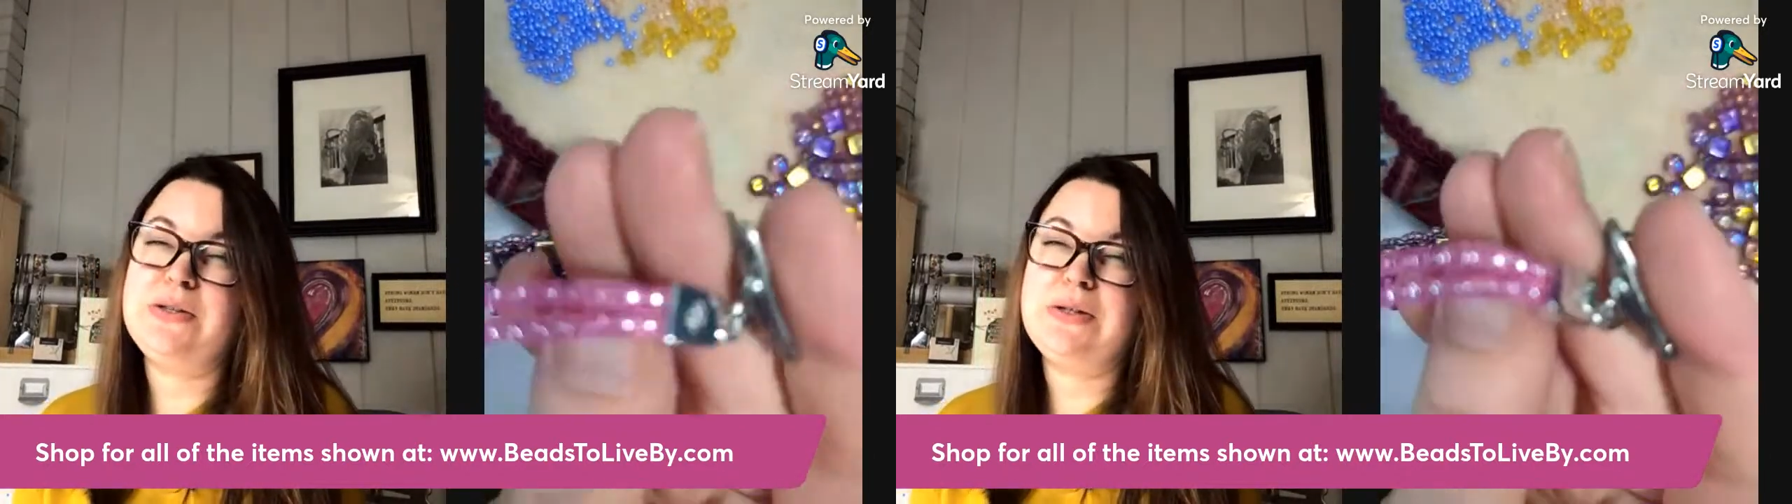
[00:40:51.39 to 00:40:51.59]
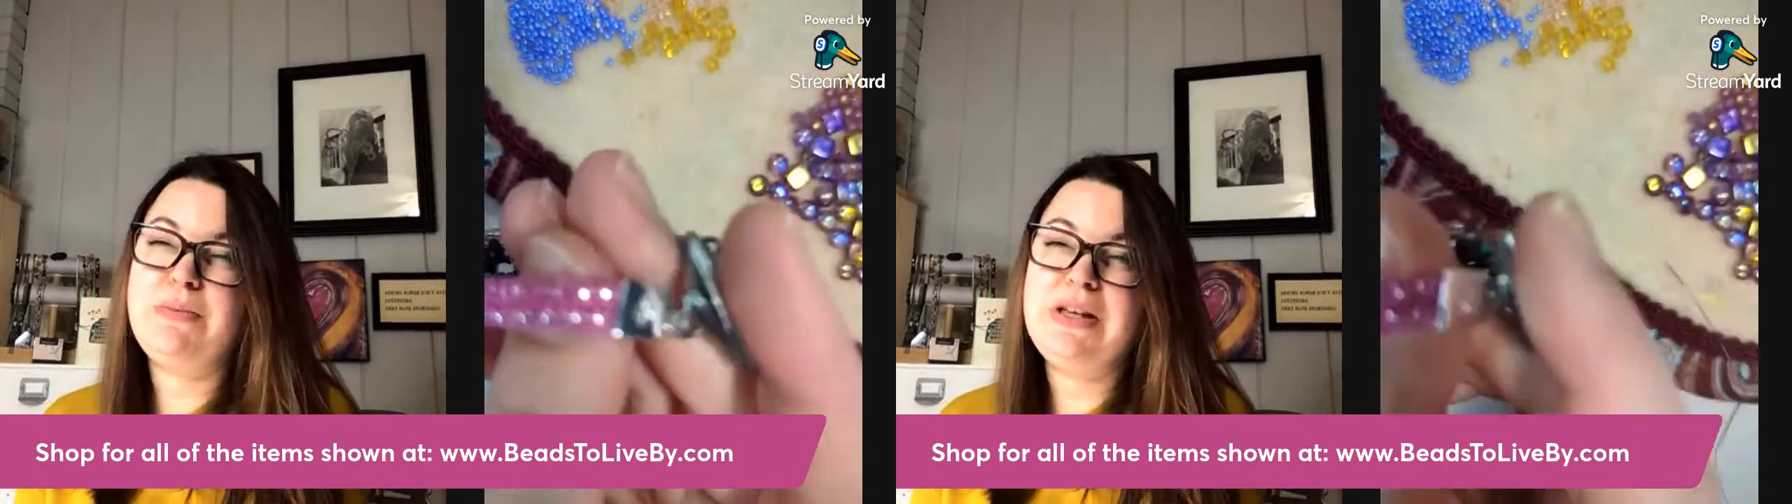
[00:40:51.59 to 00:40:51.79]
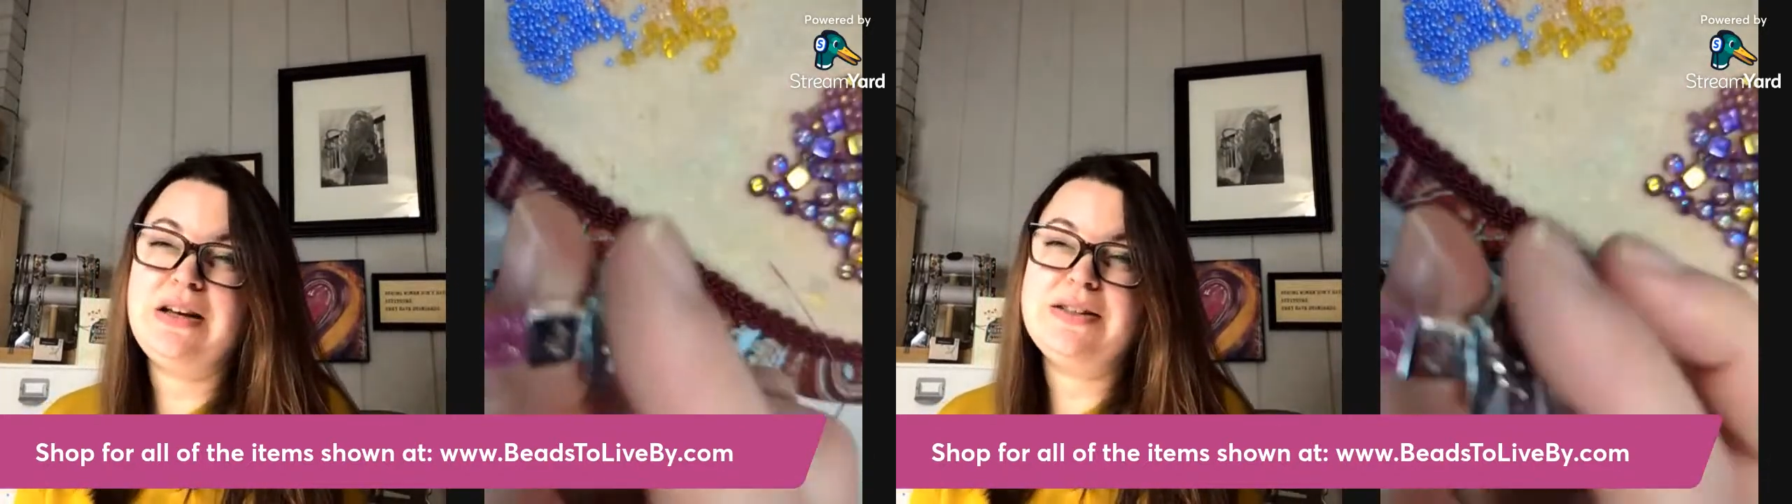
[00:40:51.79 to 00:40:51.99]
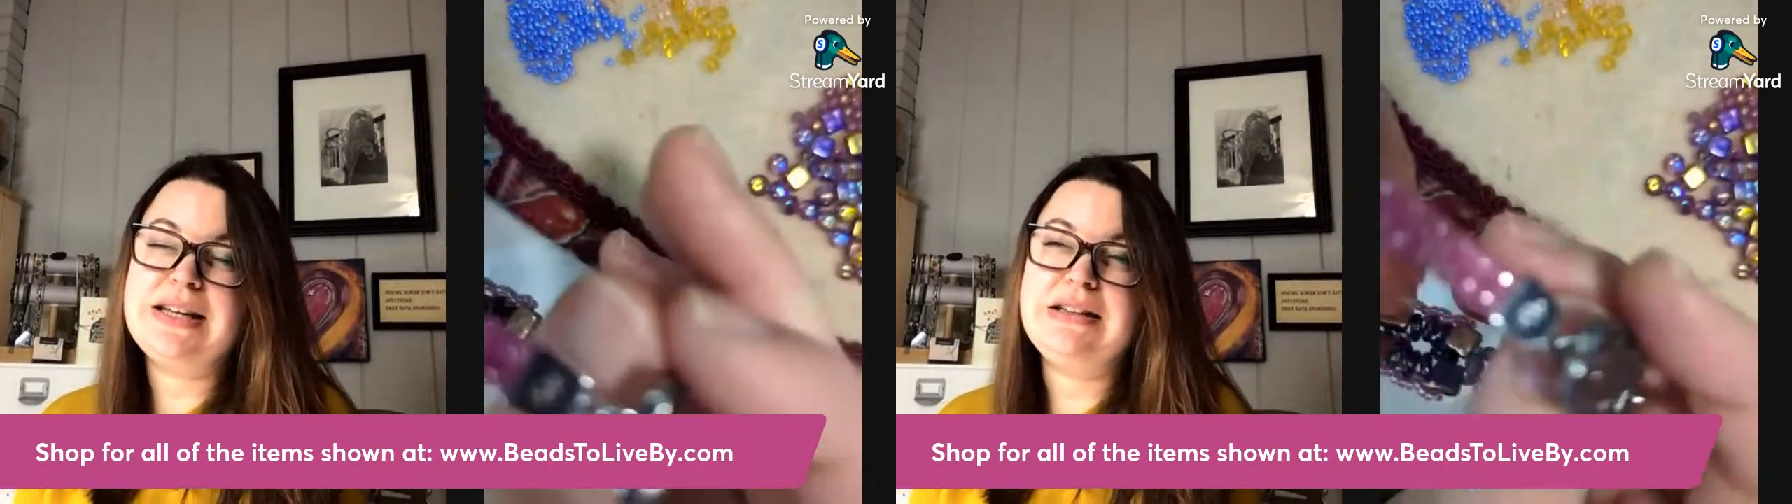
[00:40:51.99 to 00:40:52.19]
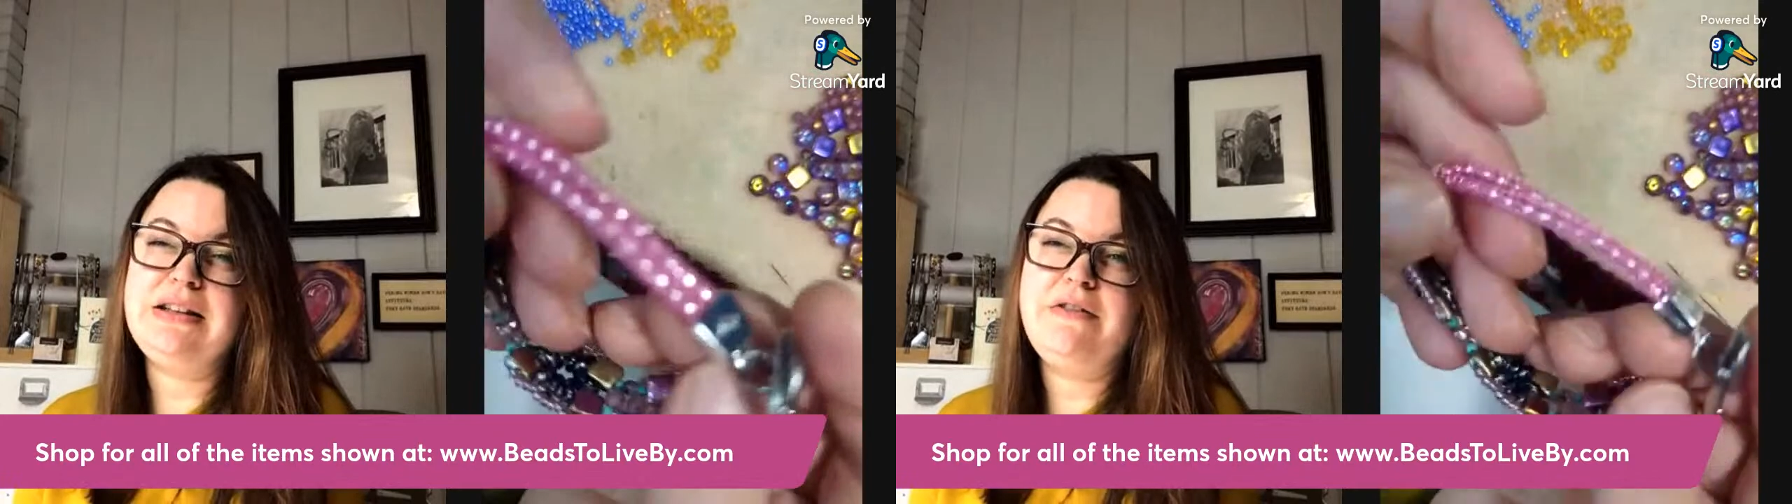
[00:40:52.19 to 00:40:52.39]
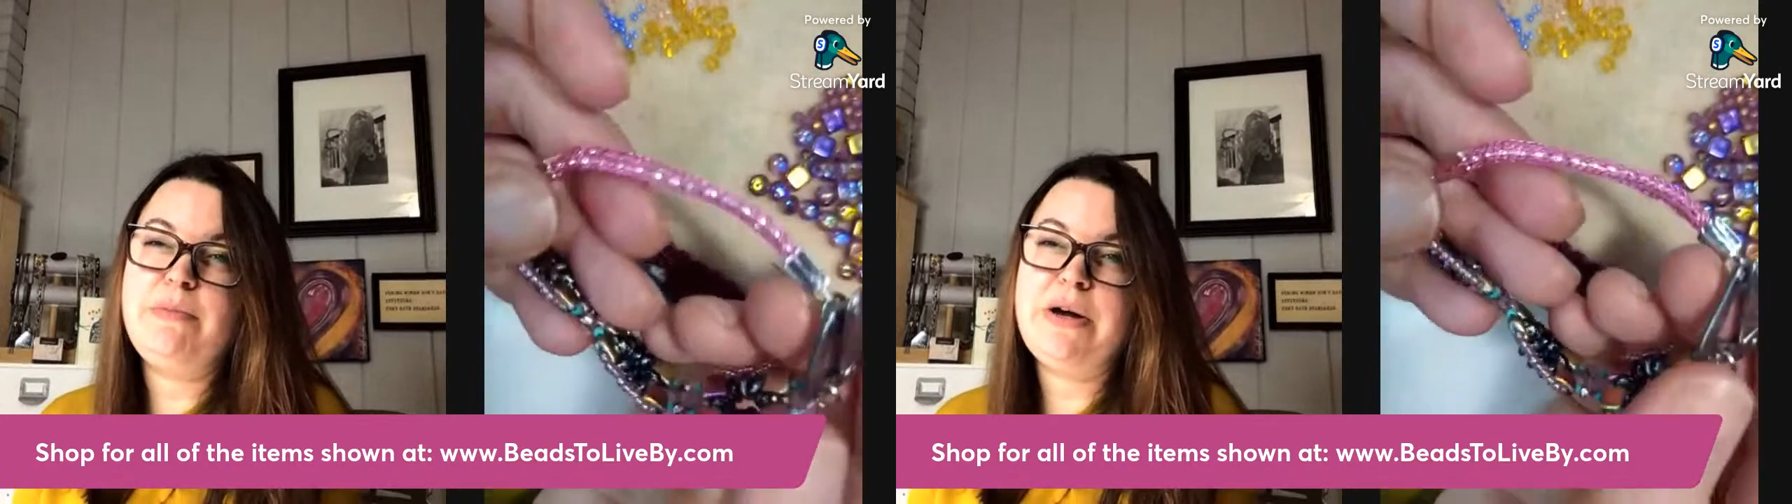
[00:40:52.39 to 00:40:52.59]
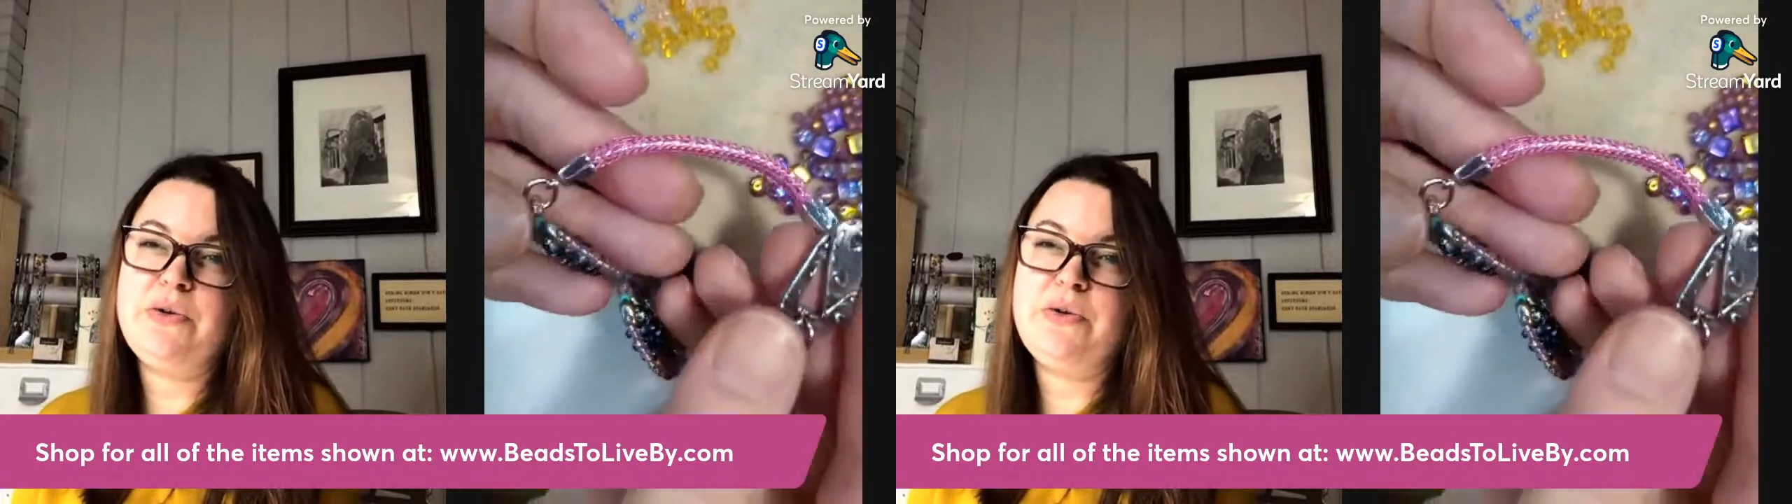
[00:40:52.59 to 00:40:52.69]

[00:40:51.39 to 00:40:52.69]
So something else I love about